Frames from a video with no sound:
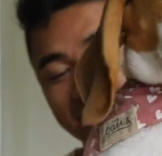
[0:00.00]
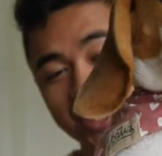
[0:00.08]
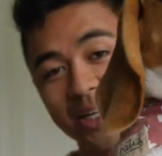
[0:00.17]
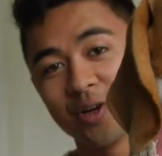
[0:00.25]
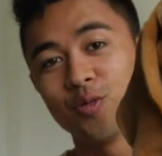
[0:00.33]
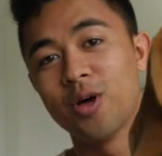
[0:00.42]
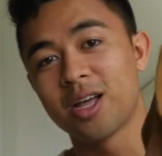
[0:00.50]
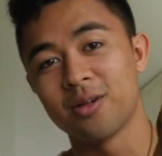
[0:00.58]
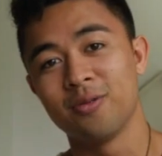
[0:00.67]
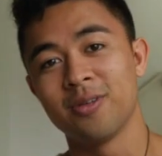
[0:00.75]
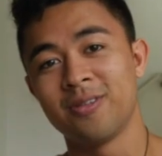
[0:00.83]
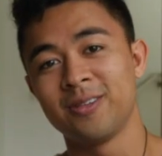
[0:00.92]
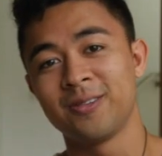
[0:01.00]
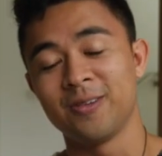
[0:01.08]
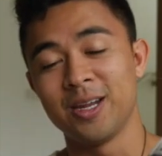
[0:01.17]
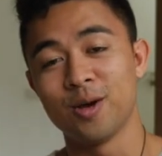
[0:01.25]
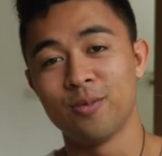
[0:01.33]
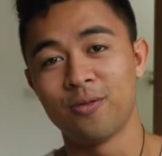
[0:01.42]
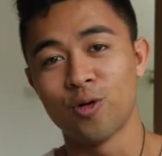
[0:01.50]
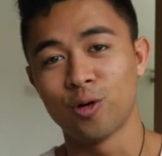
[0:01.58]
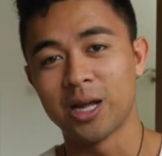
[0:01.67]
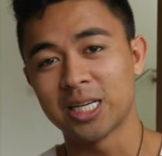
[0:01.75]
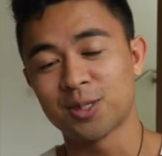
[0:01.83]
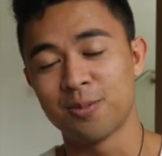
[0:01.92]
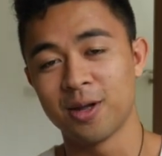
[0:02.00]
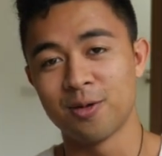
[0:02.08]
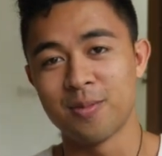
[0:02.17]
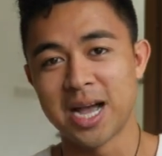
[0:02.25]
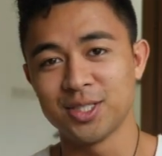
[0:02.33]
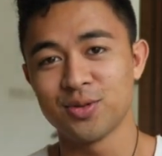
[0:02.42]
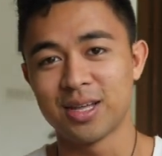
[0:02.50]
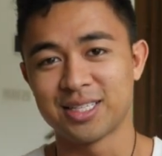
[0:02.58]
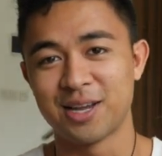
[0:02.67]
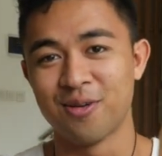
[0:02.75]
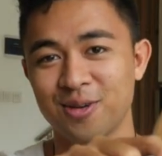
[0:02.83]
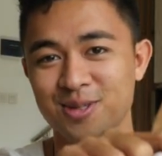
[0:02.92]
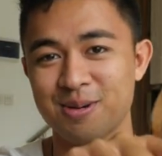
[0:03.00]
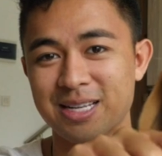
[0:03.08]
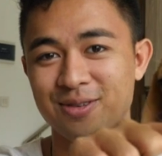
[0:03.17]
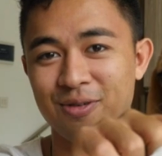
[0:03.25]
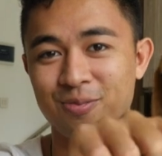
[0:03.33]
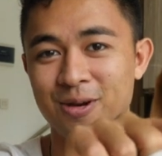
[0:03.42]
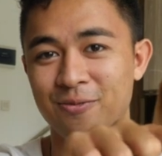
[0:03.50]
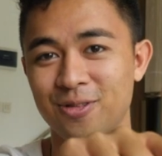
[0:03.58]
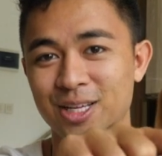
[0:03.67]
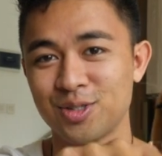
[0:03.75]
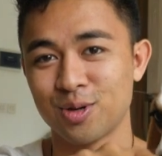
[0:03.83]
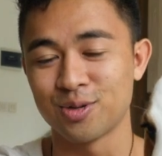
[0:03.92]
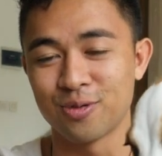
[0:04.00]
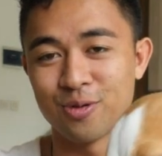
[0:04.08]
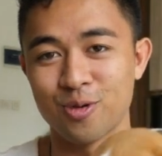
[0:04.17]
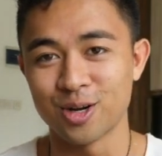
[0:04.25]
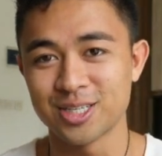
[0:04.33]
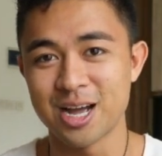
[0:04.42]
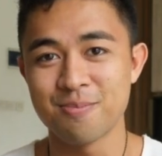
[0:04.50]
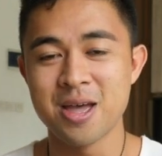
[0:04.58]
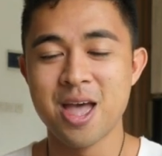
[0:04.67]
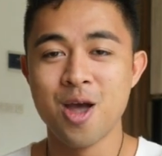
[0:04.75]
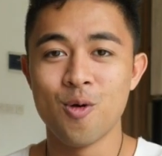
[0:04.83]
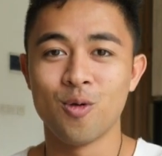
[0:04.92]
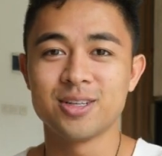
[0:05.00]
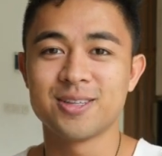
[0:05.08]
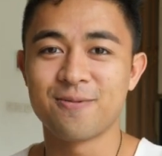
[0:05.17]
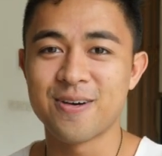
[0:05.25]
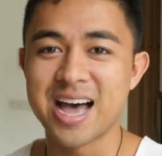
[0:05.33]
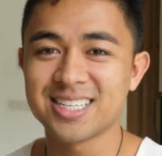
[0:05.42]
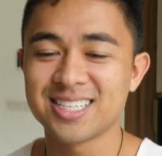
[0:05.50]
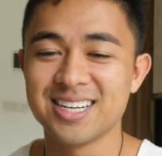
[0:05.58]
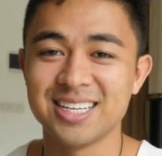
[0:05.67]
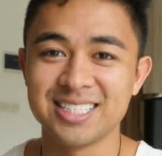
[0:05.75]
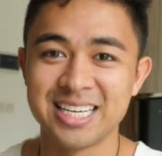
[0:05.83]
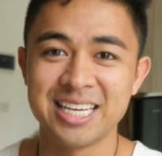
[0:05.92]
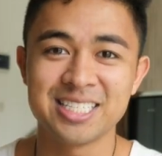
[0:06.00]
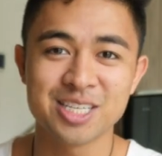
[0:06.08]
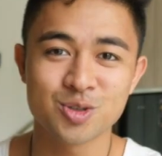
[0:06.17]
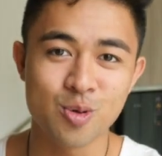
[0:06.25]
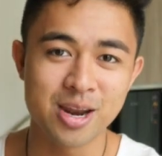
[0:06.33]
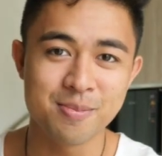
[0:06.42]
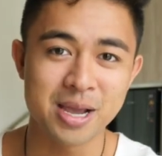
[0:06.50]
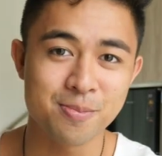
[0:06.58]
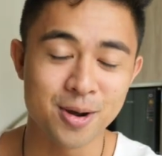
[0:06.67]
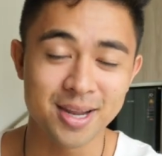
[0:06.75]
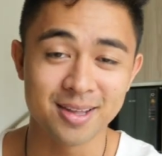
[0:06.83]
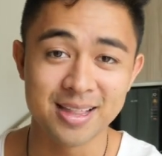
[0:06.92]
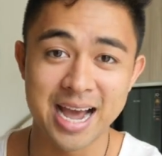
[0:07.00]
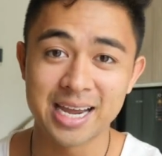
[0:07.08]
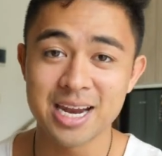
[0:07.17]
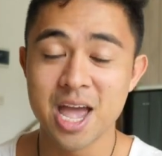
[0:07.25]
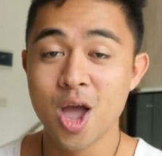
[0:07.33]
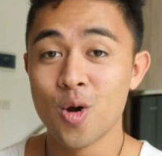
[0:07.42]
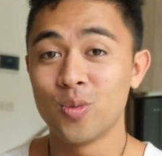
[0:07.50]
Vestil. Welcome to another video. Before we actually begin, I remind you that several spots have opened up for this week's free workshop where it's the fastest and easiest way to make money online.